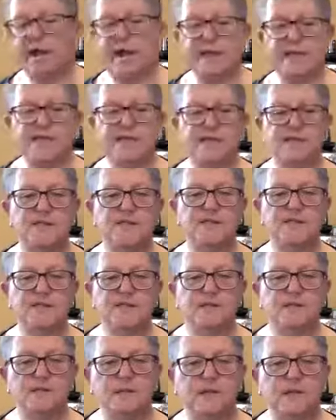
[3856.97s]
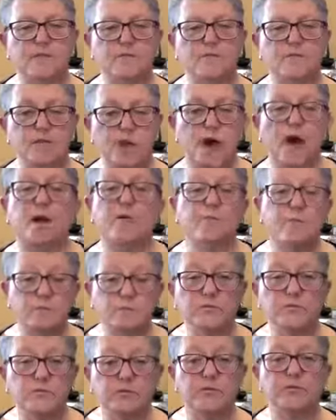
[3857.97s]
as time
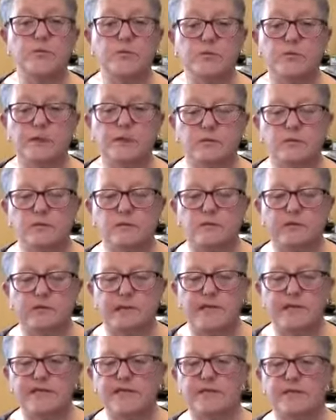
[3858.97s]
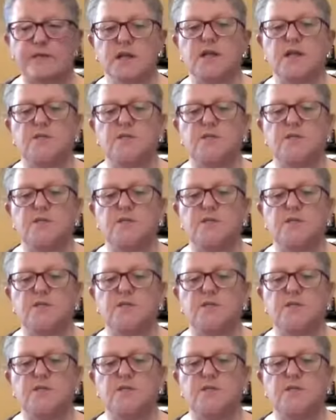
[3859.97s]
to ferment the yeast,